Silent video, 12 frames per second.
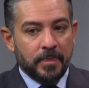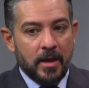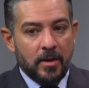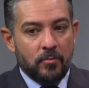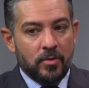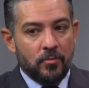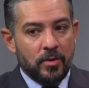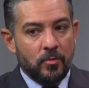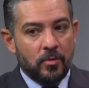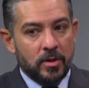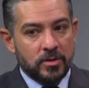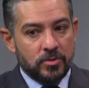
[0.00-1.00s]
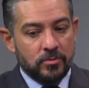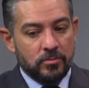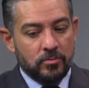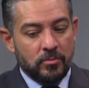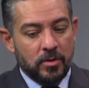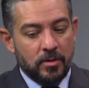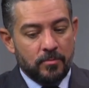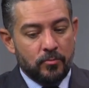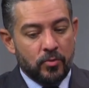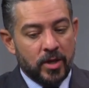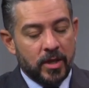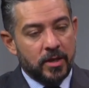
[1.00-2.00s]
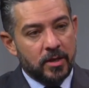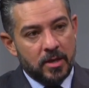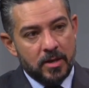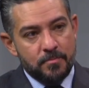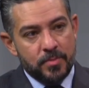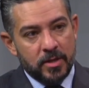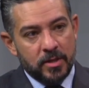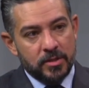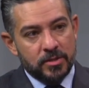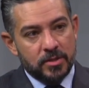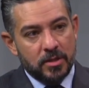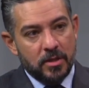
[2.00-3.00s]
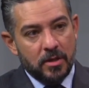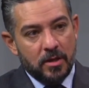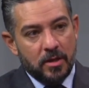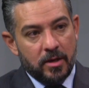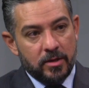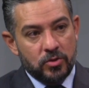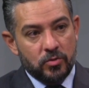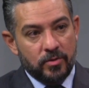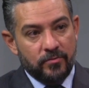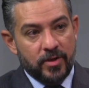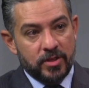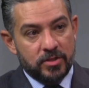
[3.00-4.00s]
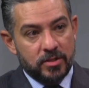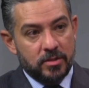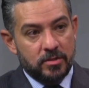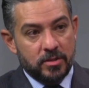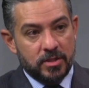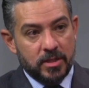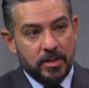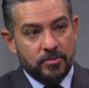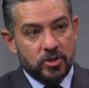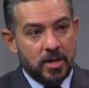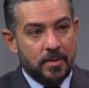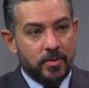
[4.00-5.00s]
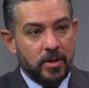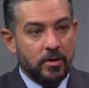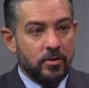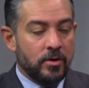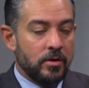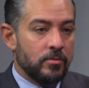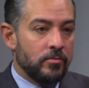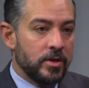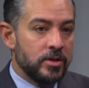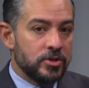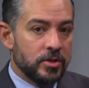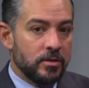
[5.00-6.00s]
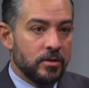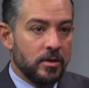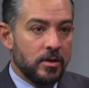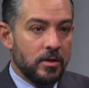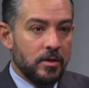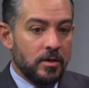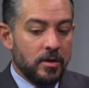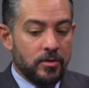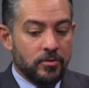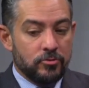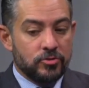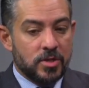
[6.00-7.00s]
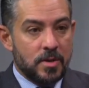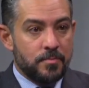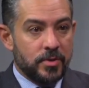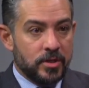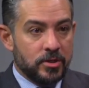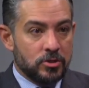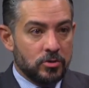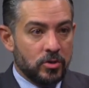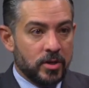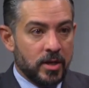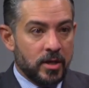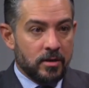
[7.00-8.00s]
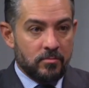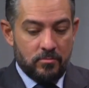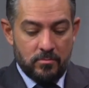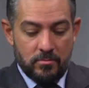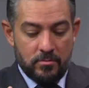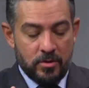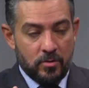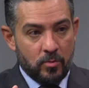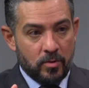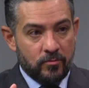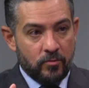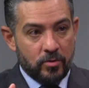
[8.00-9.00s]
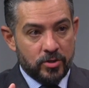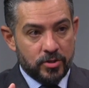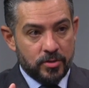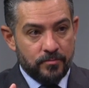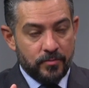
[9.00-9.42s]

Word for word: And when we want to uh, bring in companies uh, to invest, to set up shop here in our region, uh, those companies look at their workforce,